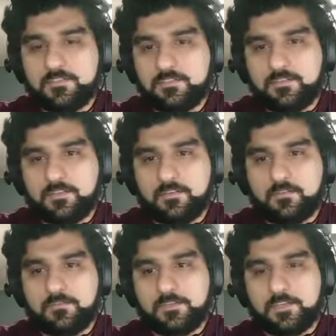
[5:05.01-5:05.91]

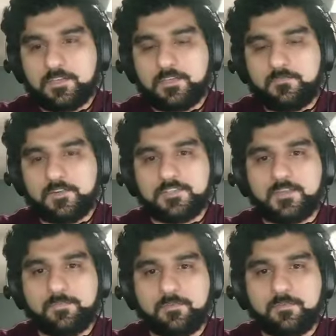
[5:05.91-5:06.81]
So for
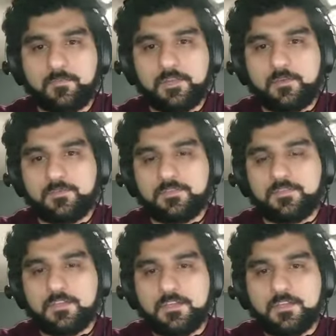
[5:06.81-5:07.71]
example, when I
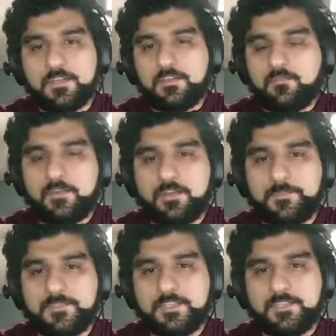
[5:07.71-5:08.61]
was
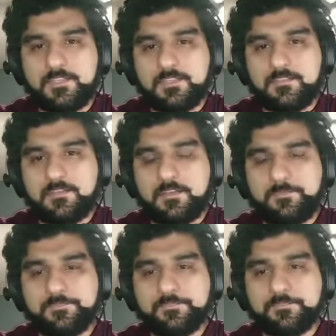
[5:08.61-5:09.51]
seeing this
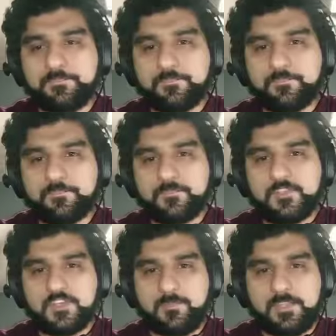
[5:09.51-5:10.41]

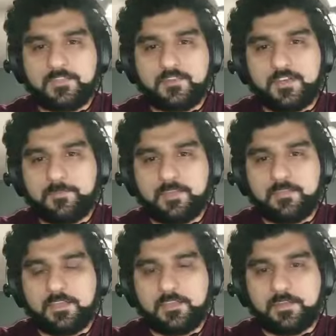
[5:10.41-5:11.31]
documentary
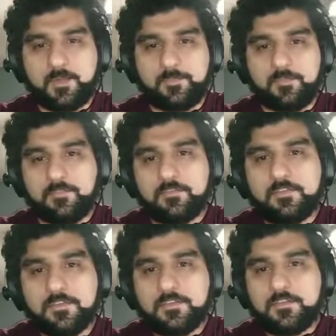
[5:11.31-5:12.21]
about like apple
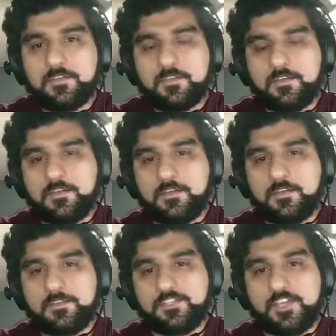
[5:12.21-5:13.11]

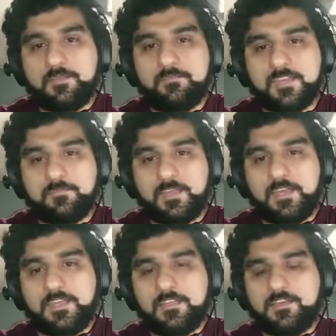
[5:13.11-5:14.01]
jam being
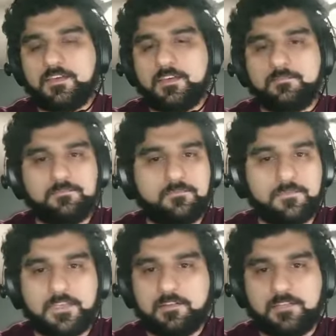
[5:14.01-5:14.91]
made,
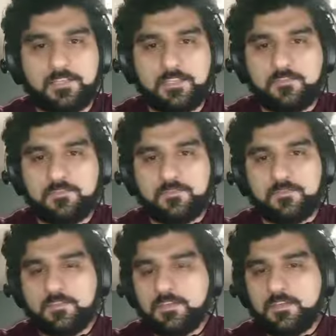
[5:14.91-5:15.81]
literally they
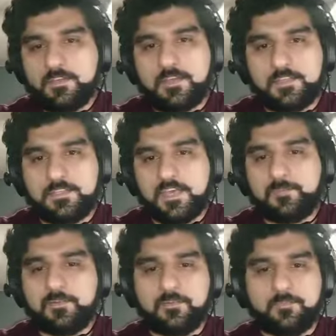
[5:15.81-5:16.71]
just got the
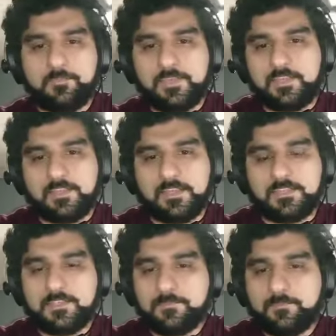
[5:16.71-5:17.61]
apple, peel it,